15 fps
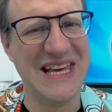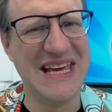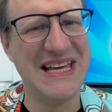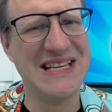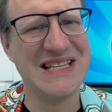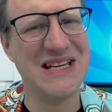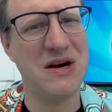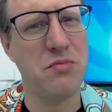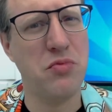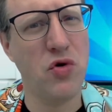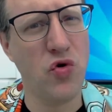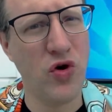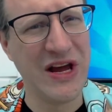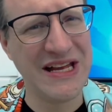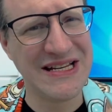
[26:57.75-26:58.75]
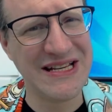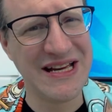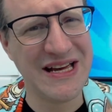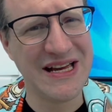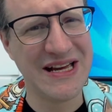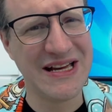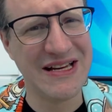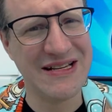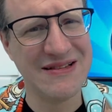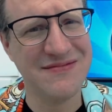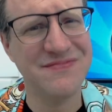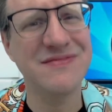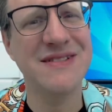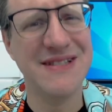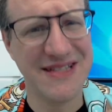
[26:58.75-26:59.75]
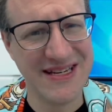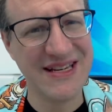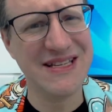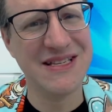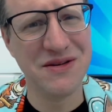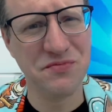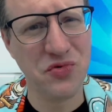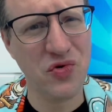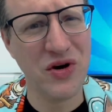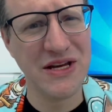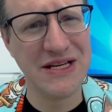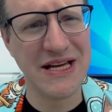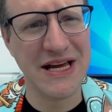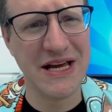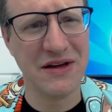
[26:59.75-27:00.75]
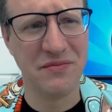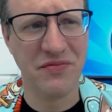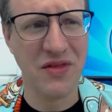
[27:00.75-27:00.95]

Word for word: disappointing, disappointing.